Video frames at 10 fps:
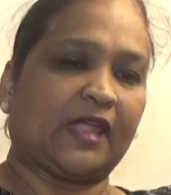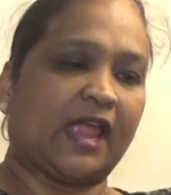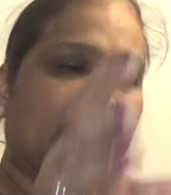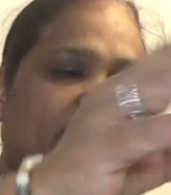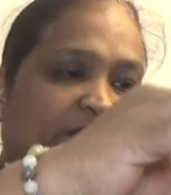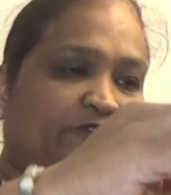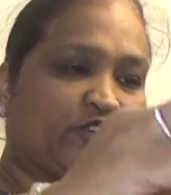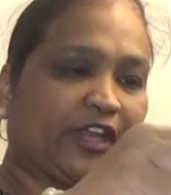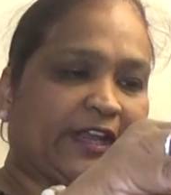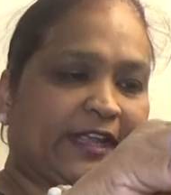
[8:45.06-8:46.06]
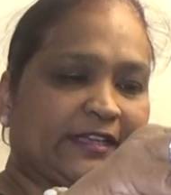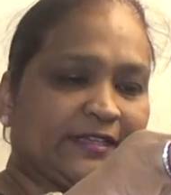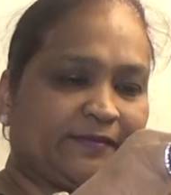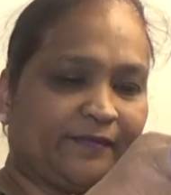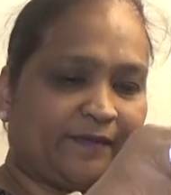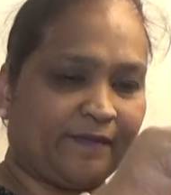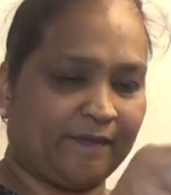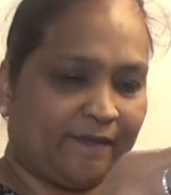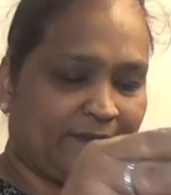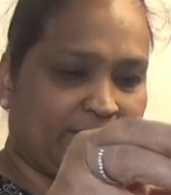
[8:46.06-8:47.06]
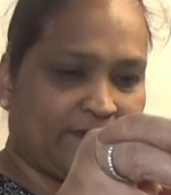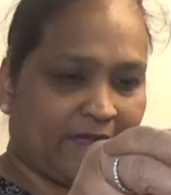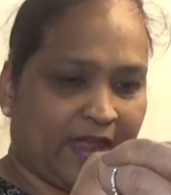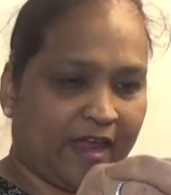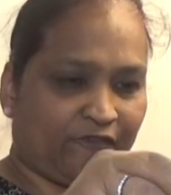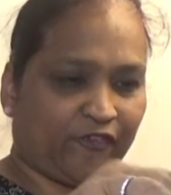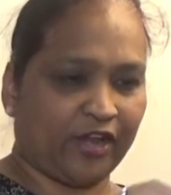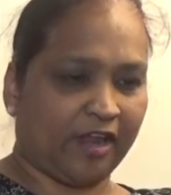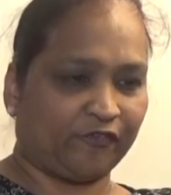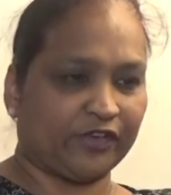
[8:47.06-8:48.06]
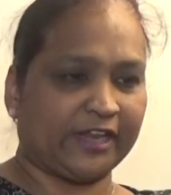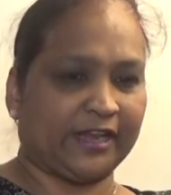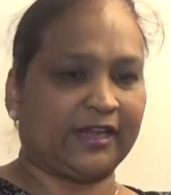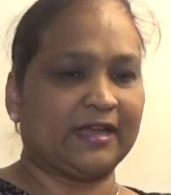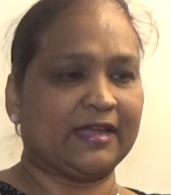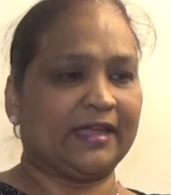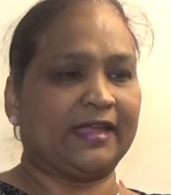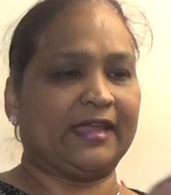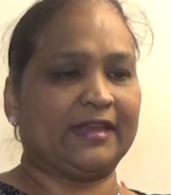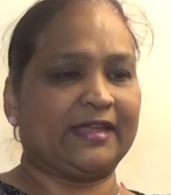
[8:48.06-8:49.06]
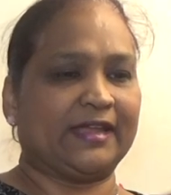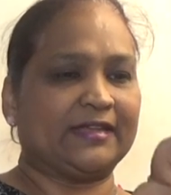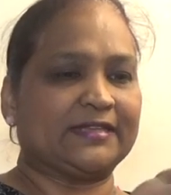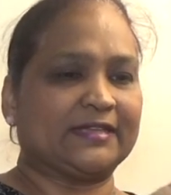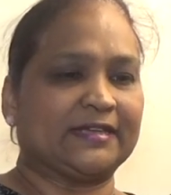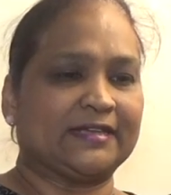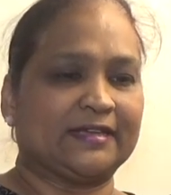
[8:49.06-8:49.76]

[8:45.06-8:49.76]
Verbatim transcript: i love everything in it every everything in it